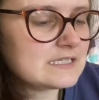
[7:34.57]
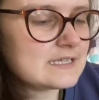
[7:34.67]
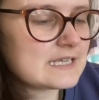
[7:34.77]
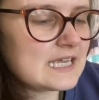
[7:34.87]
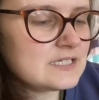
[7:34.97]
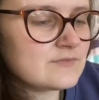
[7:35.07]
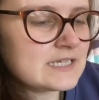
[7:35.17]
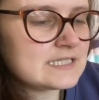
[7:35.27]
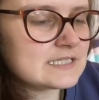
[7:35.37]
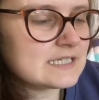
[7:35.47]
There's eight
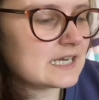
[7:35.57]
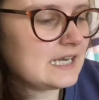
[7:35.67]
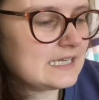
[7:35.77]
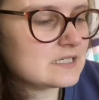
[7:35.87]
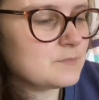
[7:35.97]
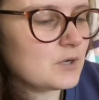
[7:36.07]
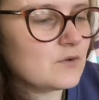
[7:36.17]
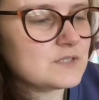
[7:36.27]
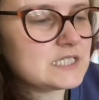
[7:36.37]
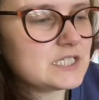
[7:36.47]
races to collect, but
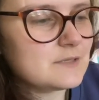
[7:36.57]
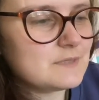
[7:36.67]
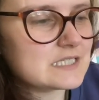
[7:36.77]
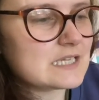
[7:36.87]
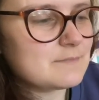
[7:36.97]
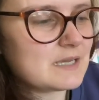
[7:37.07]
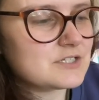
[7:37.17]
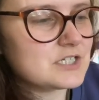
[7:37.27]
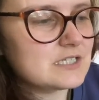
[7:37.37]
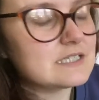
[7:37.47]
obviously you can mix and
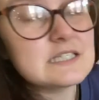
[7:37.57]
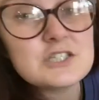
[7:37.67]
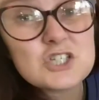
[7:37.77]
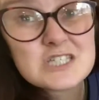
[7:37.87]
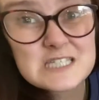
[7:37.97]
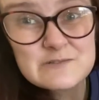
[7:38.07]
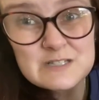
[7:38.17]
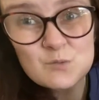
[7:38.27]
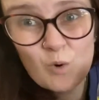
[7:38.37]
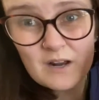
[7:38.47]
match it. This is just
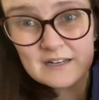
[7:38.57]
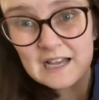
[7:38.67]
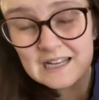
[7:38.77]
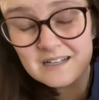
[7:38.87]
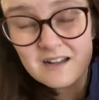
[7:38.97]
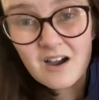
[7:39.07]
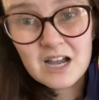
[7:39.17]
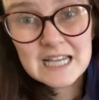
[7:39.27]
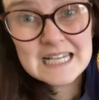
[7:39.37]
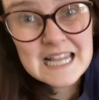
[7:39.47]
series one, and
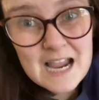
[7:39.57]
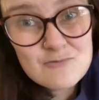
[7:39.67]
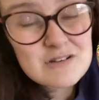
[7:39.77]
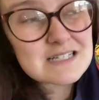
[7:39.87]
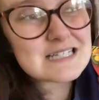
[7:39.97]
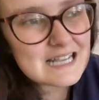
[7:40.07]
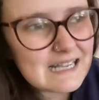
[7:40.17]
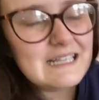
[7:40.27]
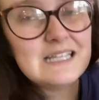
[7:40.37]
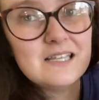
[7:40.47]
I
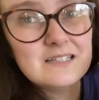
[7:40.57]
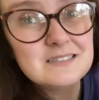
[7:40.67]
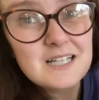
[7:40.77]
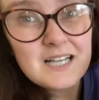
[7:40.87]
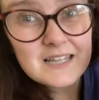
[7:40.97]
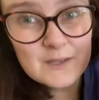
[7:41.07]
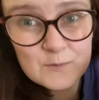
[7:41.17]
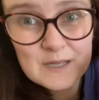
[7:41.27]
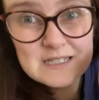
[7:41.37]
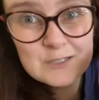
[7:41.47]
guarantee they will
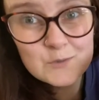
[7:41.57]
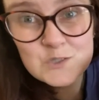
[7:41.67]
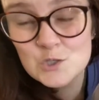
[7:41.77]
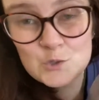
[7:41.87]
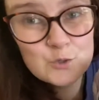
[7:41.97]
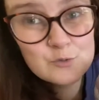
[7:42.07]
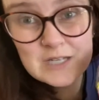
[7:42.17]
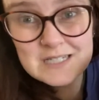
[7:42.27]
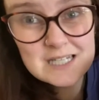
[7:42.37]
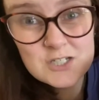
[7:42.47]
make series two,
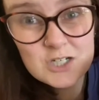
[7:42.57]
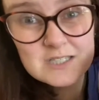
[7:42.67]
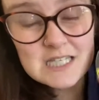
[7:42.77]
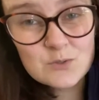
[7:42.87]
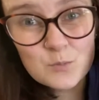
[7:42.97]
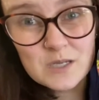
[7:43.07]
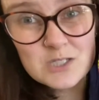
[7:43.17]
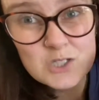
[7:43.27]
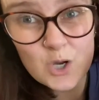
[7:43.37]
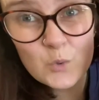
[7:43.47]
three, etc. because these will be
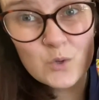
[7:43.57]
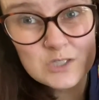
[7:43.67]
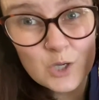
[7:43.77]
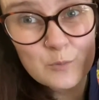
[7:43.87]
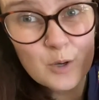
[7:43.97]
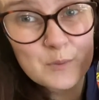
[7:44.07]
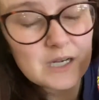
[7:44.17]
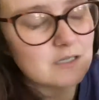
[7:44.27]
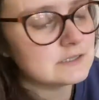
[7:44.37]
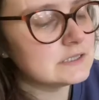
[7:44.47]
so, so
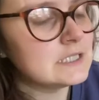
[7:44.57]
popular.